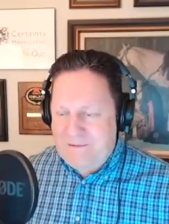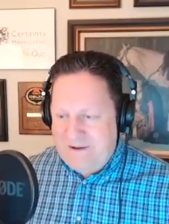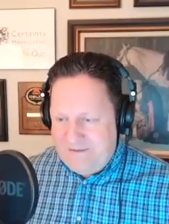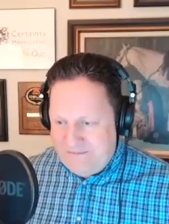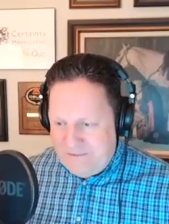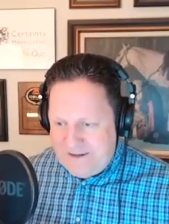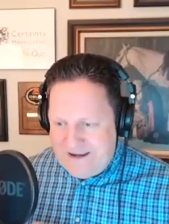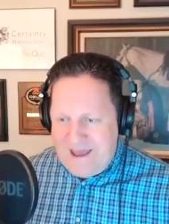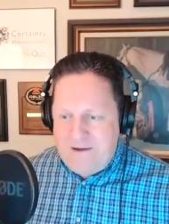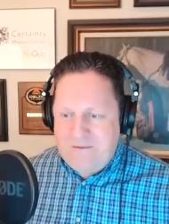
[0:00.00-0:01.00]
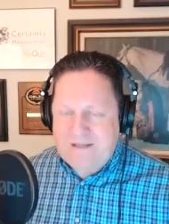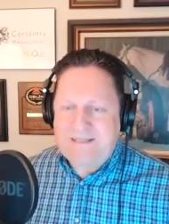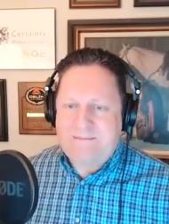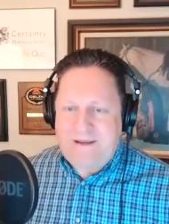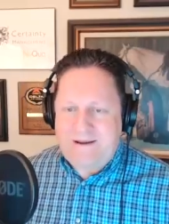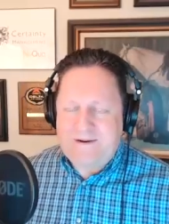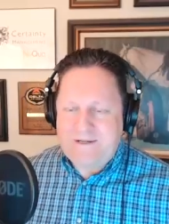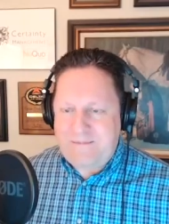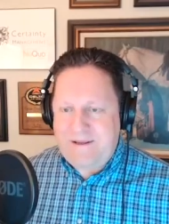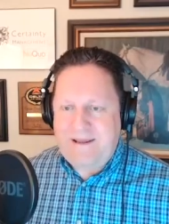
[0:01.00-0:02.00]
renowned speaker
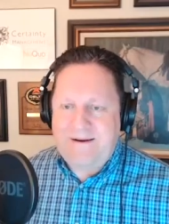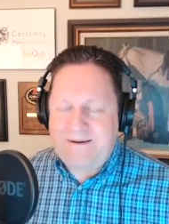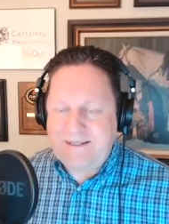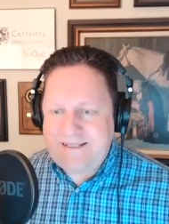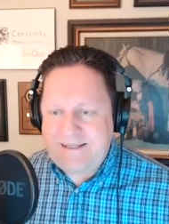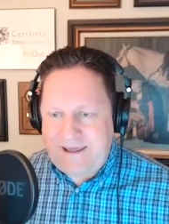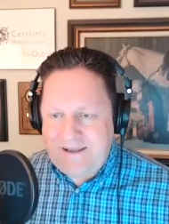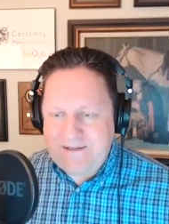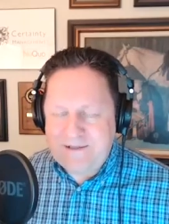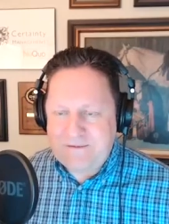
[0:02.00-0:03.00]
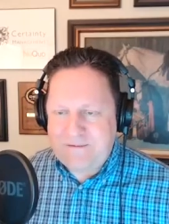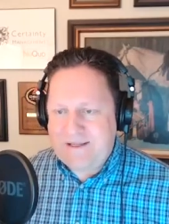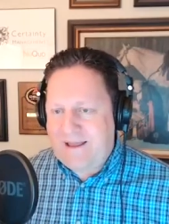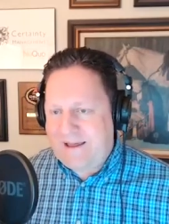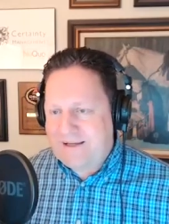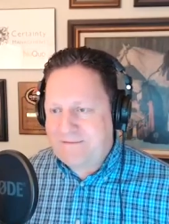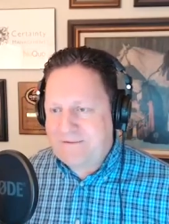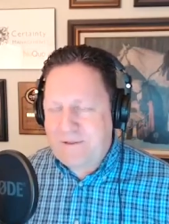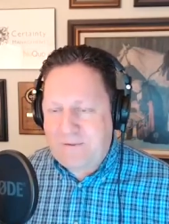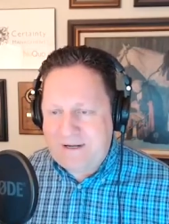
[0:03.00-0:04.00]
speaking on stages with the likes of
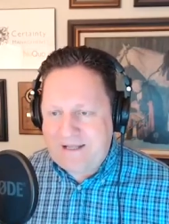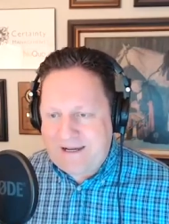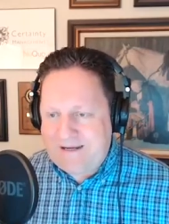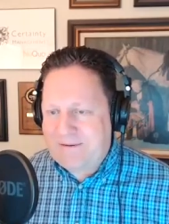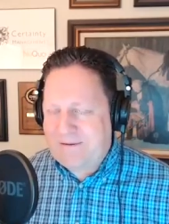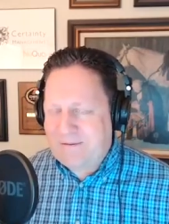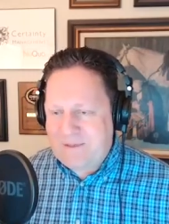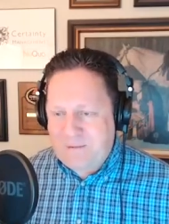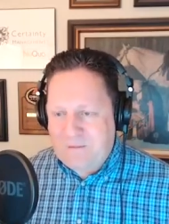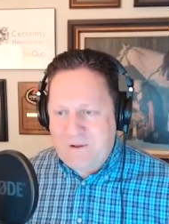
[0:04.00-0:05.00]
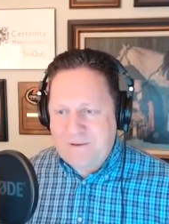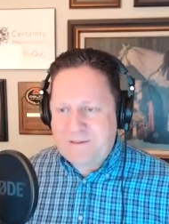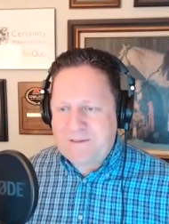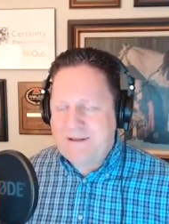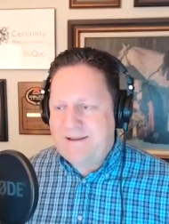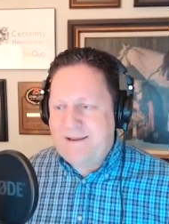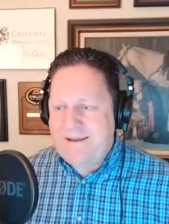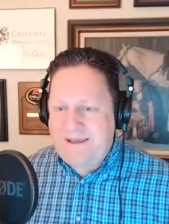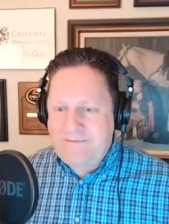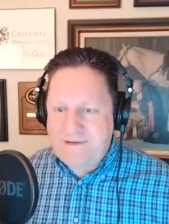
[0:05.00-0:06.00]
Sharon Lecter and Bill Walsh and
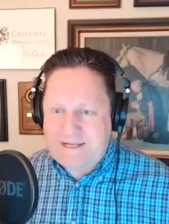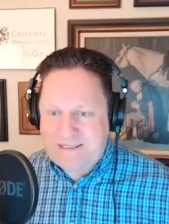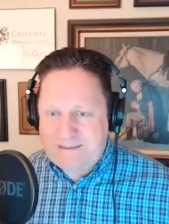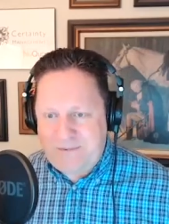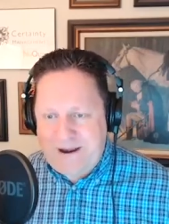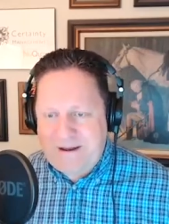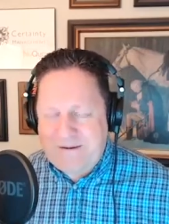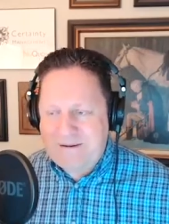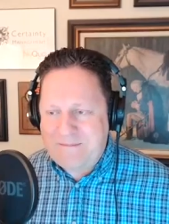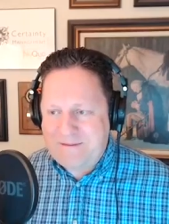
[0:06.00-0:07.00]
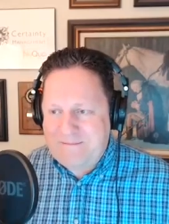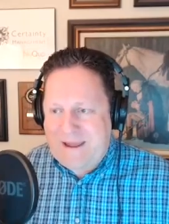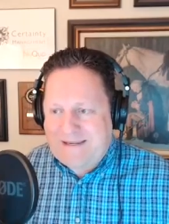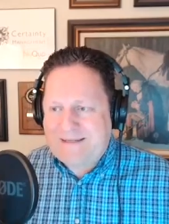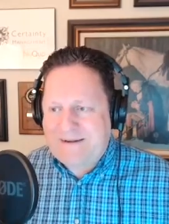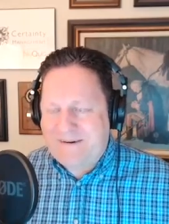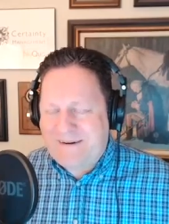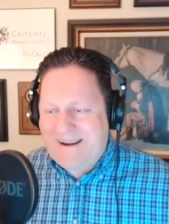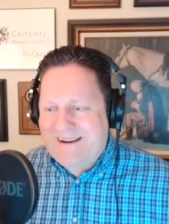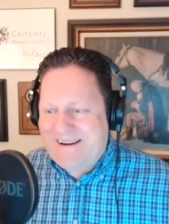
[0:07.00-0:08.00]
even Les Brown. I mean, the master,
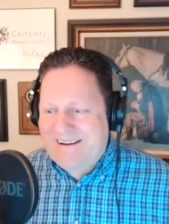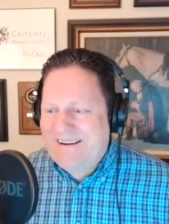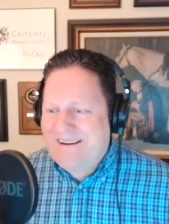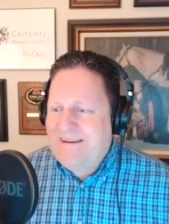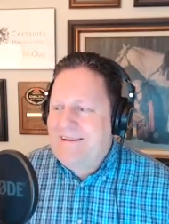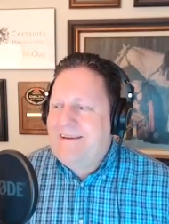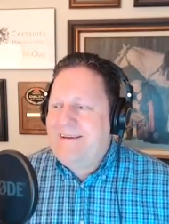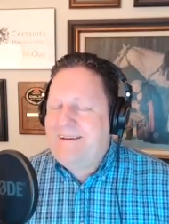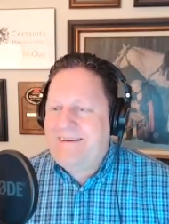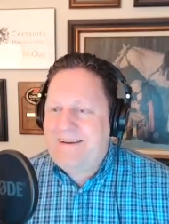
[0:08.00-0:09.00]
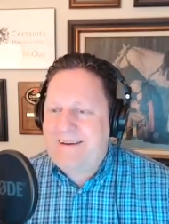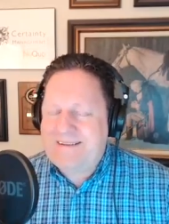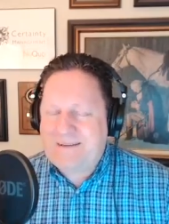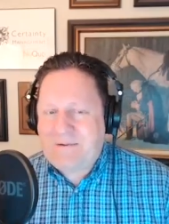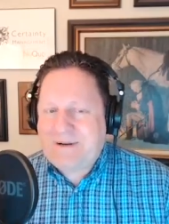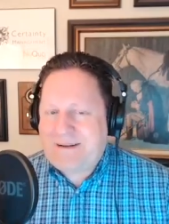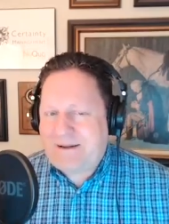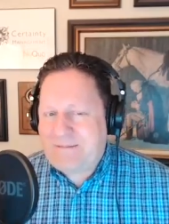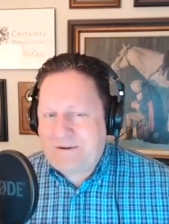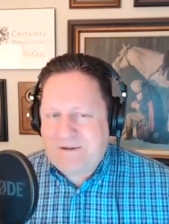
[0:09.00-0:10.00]
right? And so I want to talk
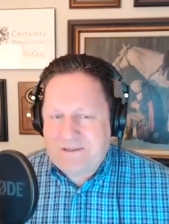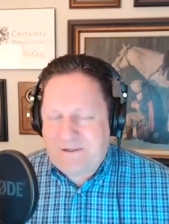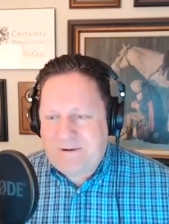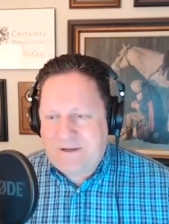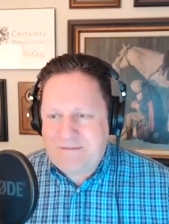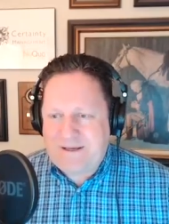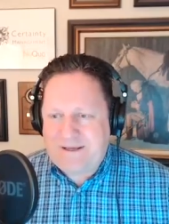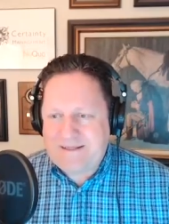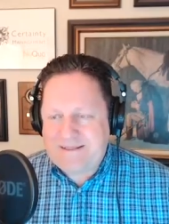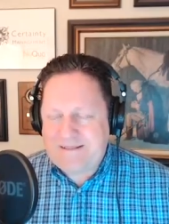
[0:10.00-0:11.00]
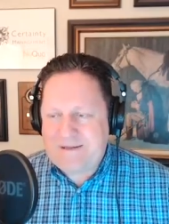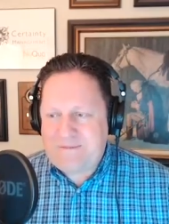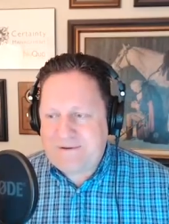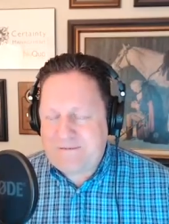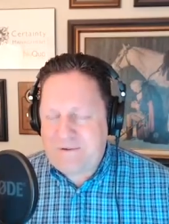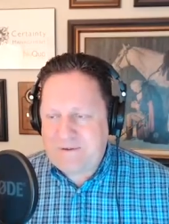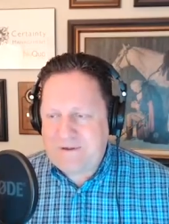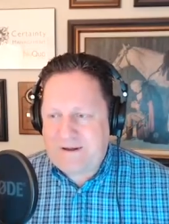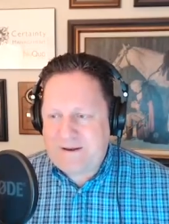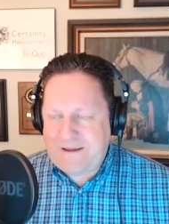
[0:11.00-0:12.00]
about your journey, because so much of what we're
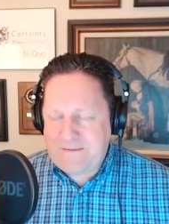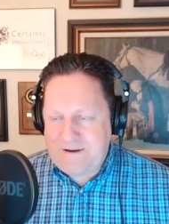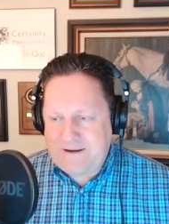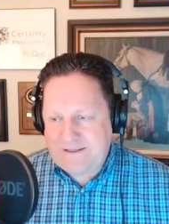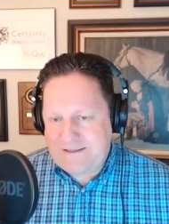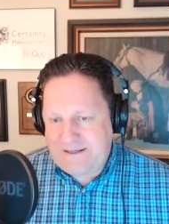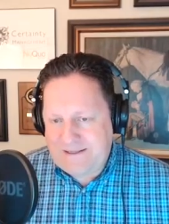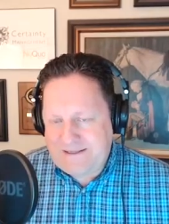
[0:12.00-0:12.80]
talking about is